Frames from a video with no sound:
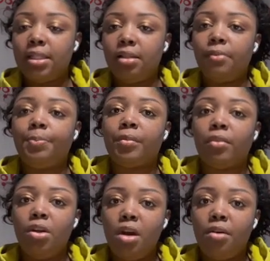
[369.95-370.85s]
to,
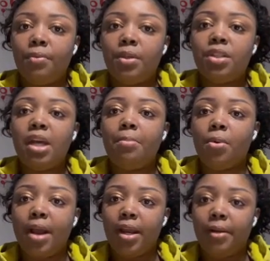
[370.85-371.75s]

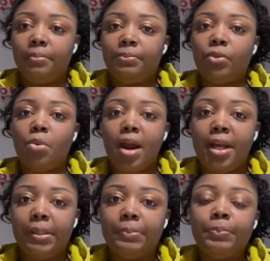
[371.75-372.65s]
separate it, right?